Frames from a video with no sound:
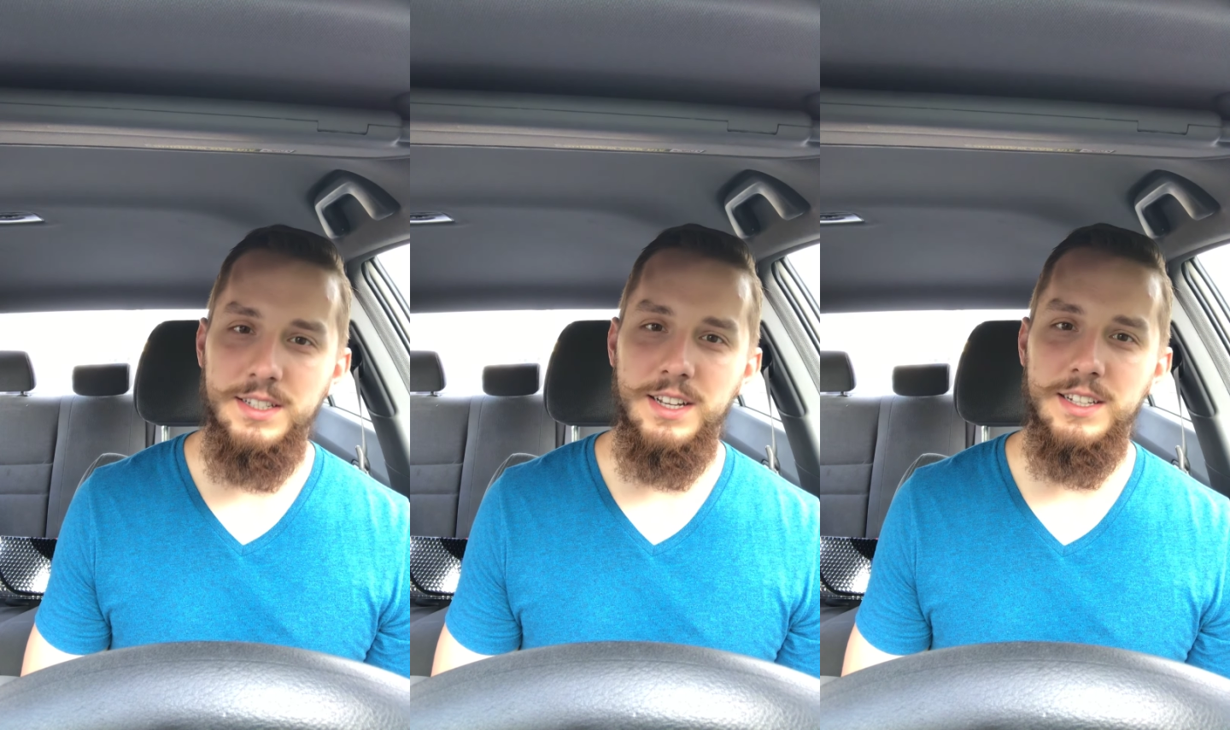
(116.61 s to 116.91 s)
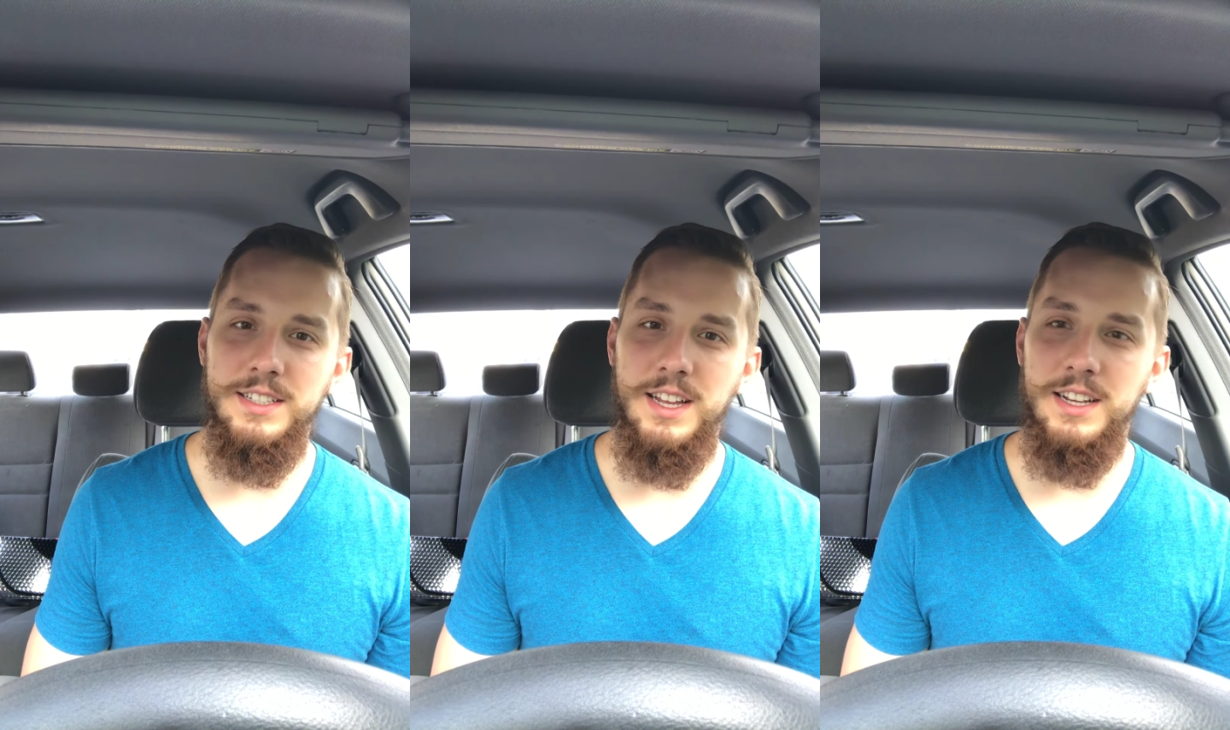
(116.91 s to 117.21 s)

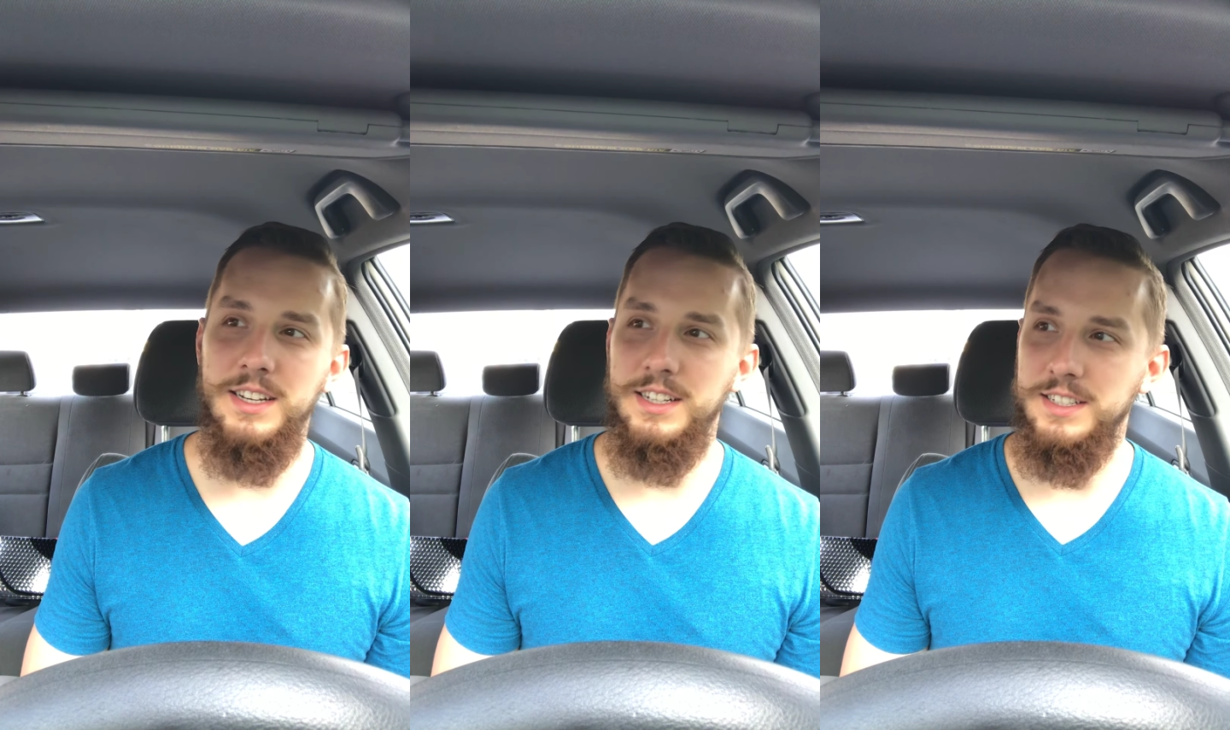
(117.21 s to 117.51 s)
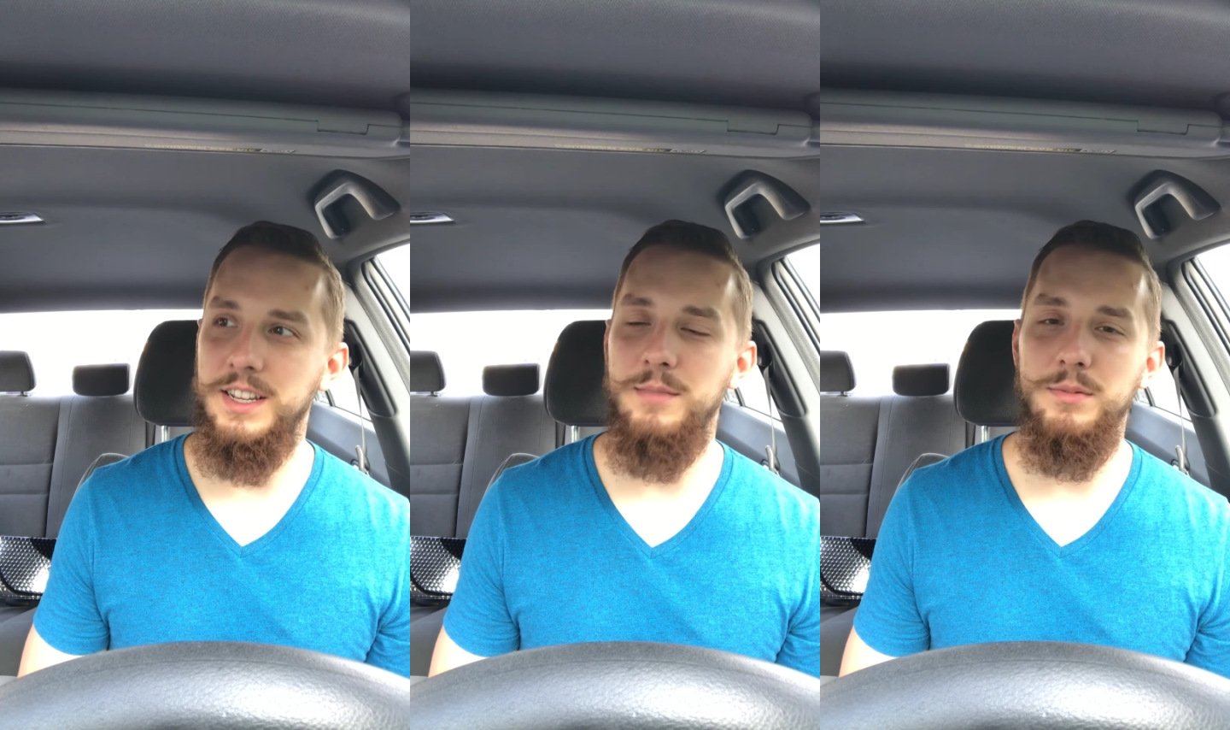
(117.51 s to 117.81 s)
as that
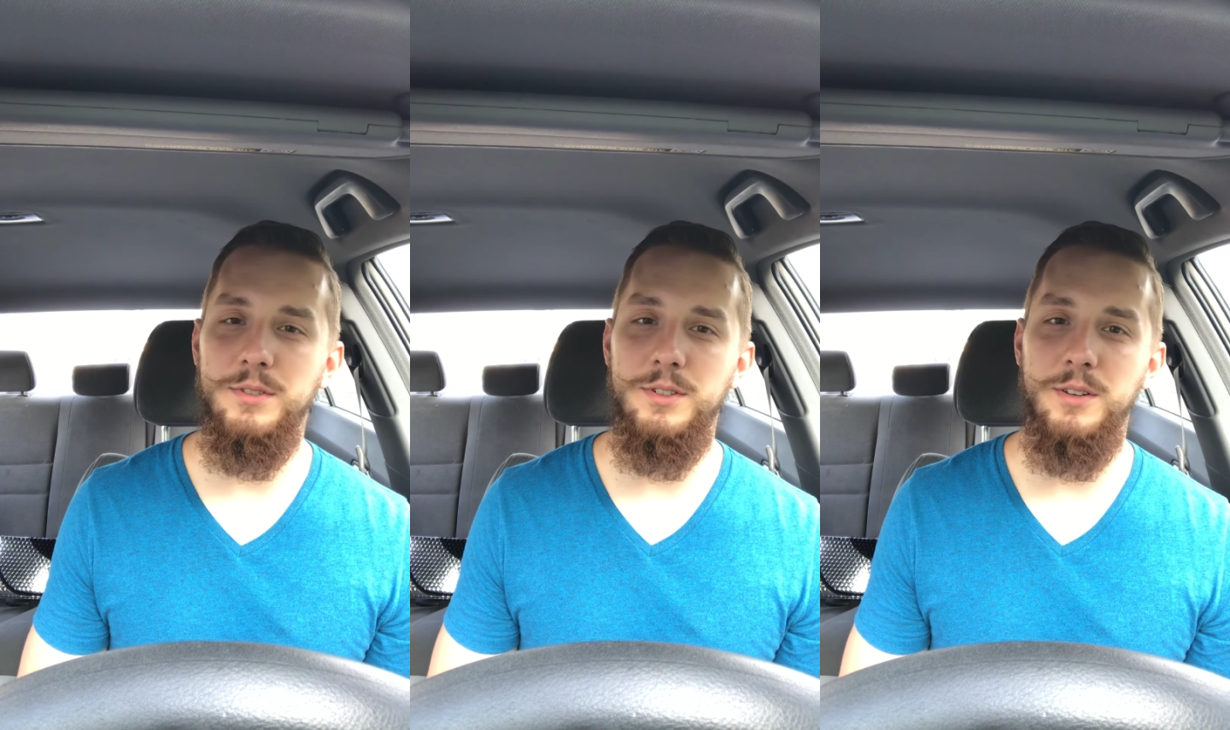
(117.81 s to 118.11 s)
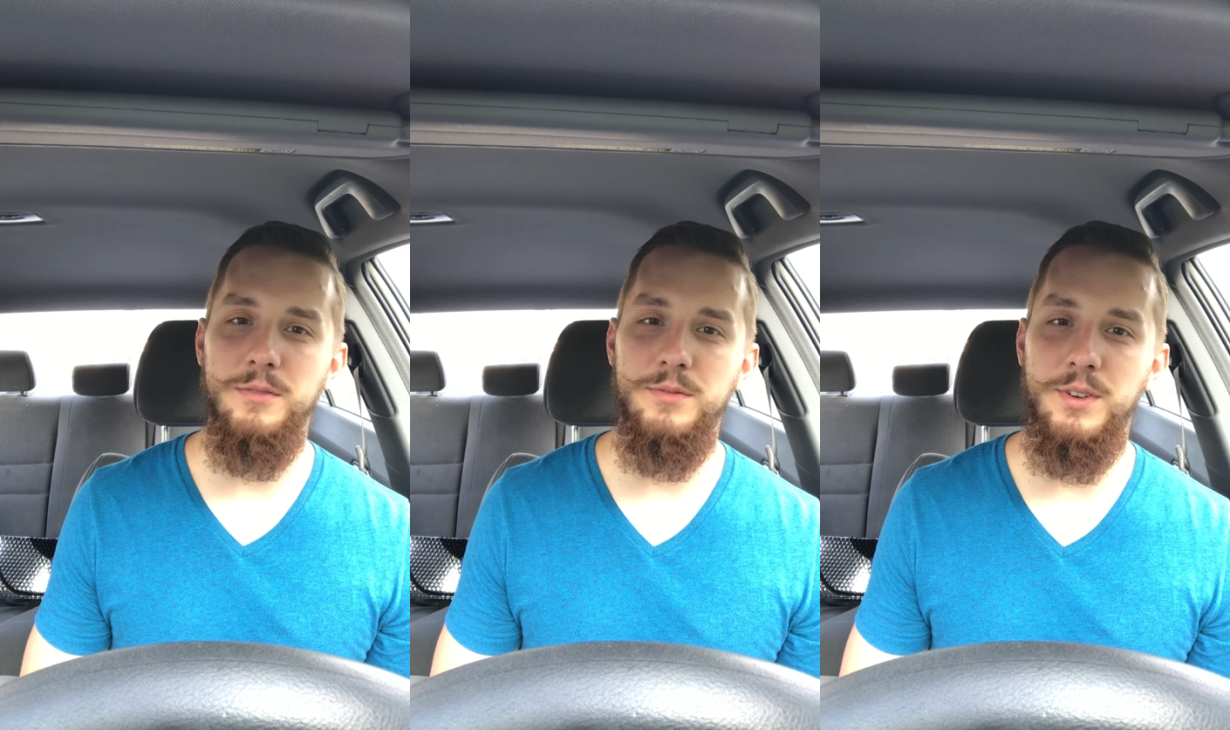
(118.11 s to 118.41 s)
example
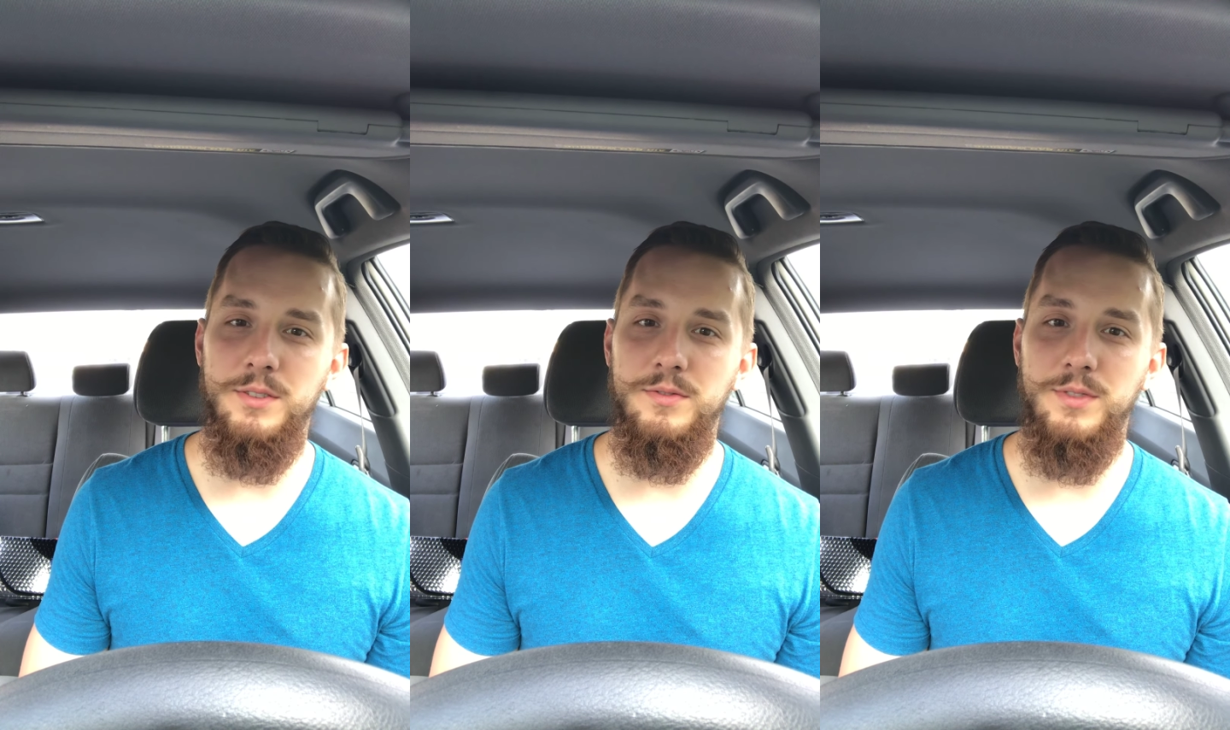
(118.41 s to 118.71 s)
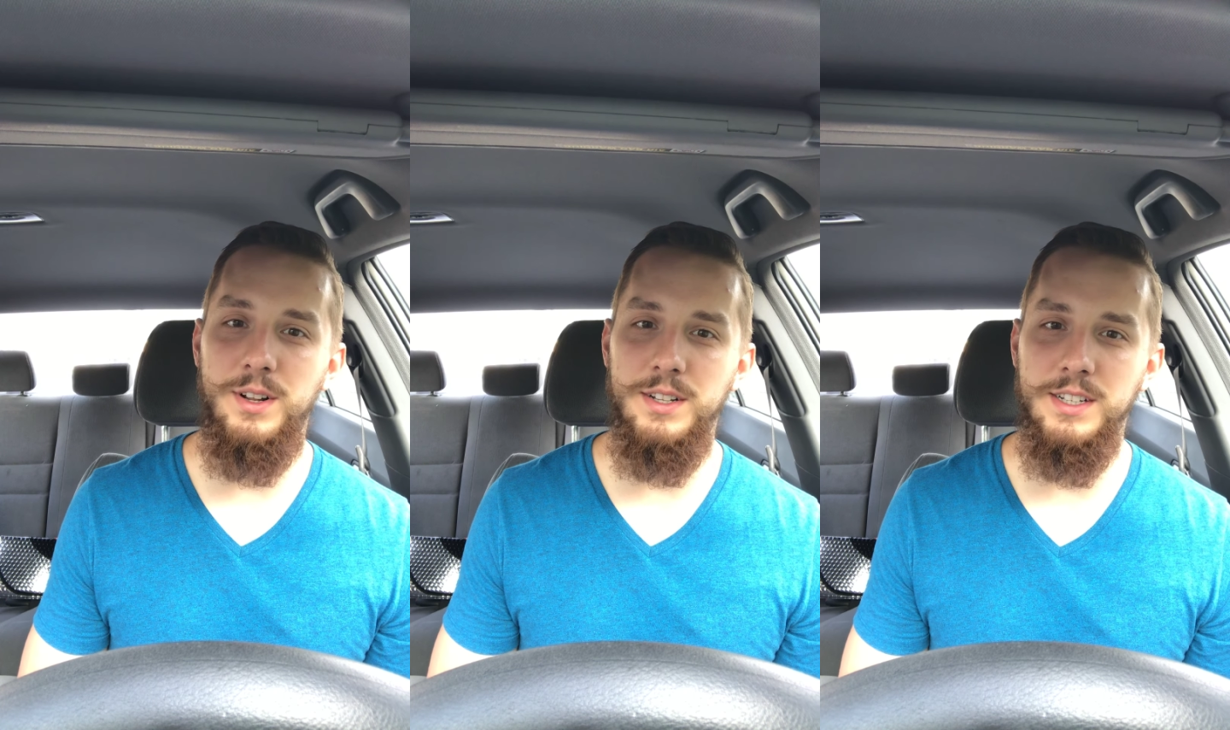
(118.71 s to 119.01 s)
showed. We've all
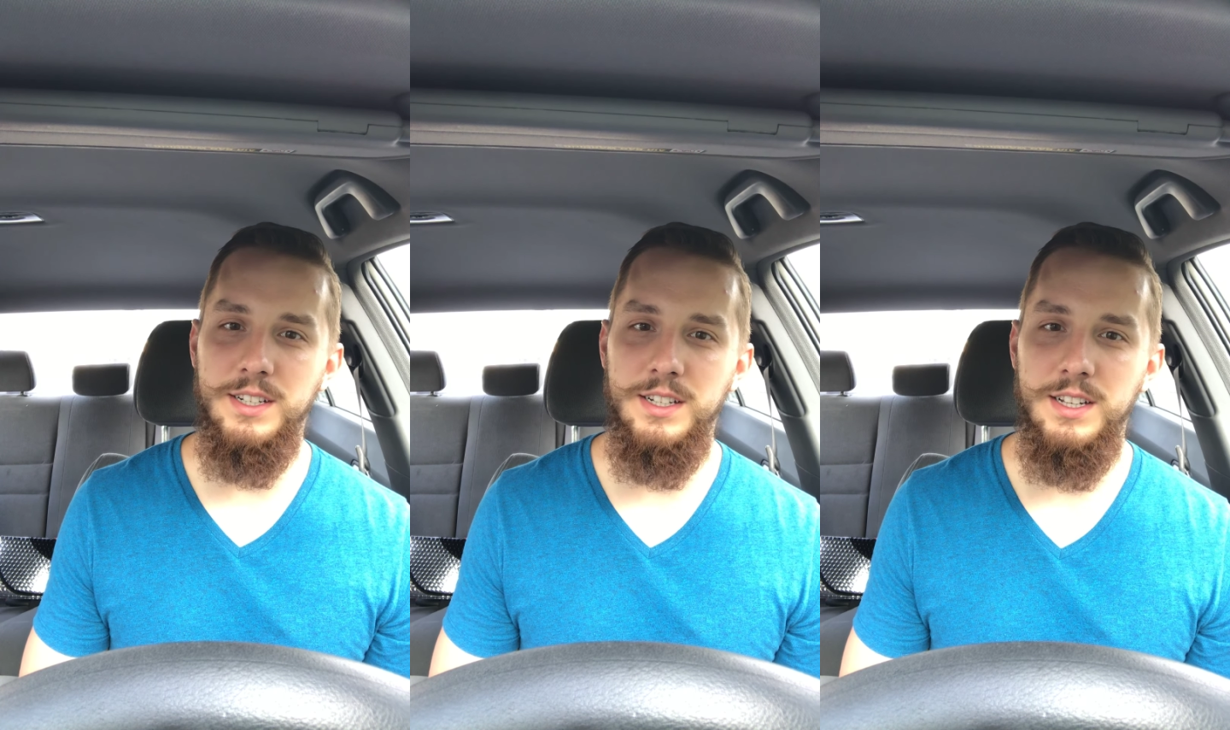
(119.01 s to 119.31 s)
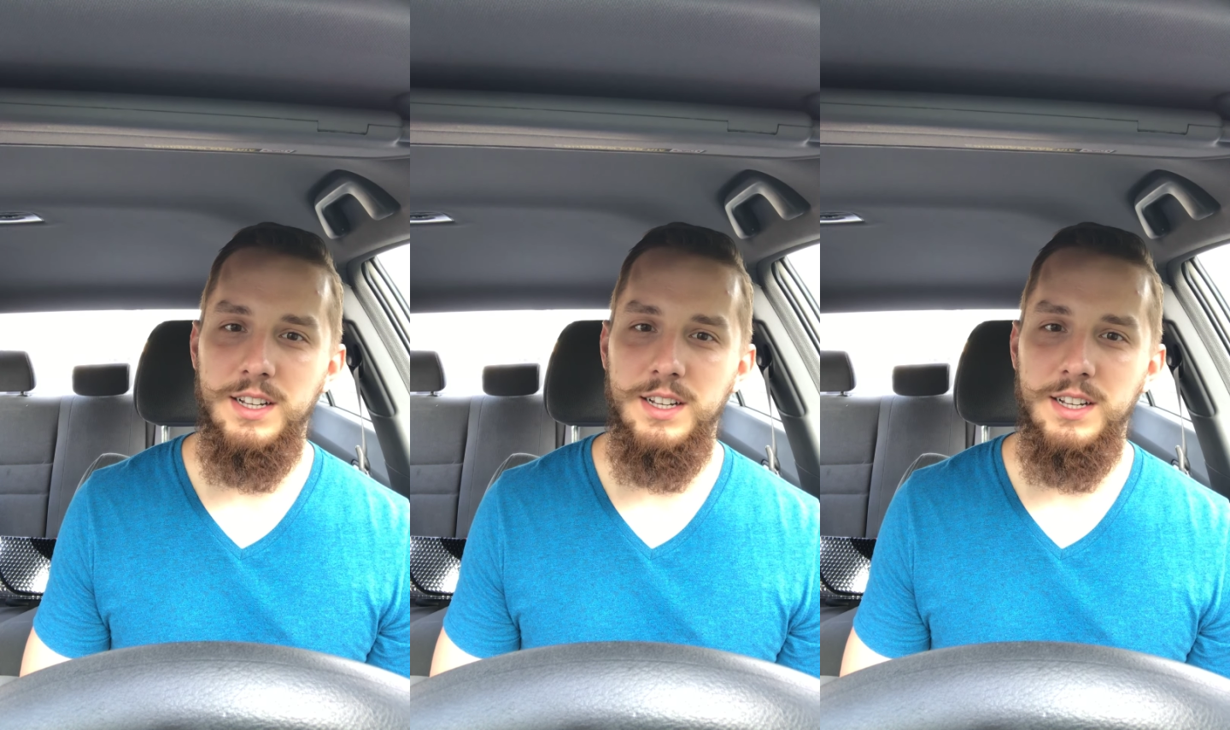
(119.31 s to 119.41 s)
fallen